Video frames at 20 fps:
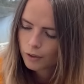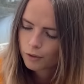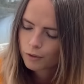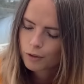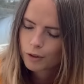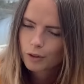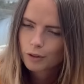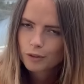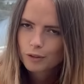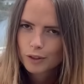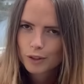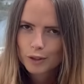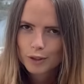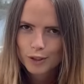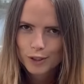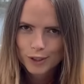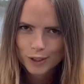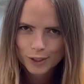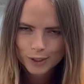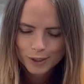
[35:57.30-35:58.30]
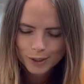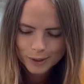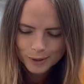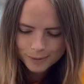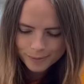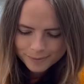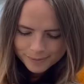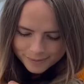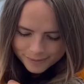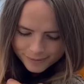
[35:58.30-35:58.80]
for future
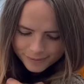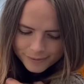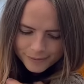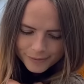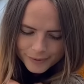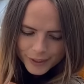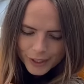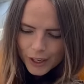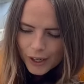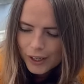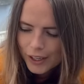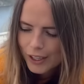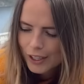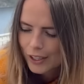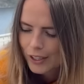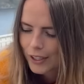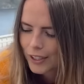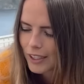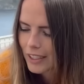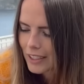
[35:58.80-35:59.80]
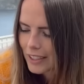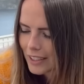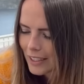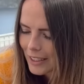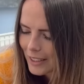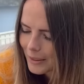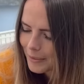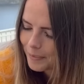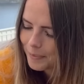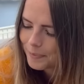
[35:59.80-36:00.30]
yarny goodness.